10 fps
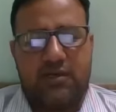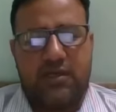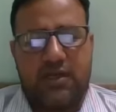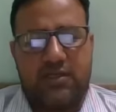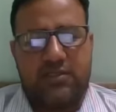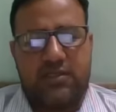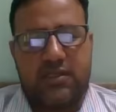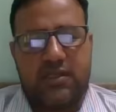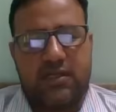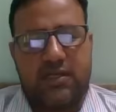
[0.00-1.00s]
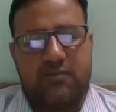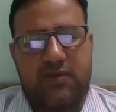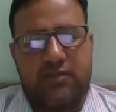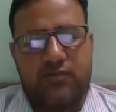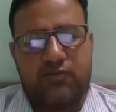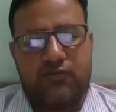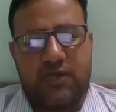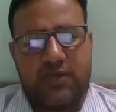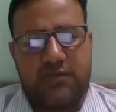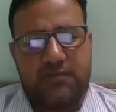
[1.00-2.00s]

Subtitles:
against the attack by soot fly.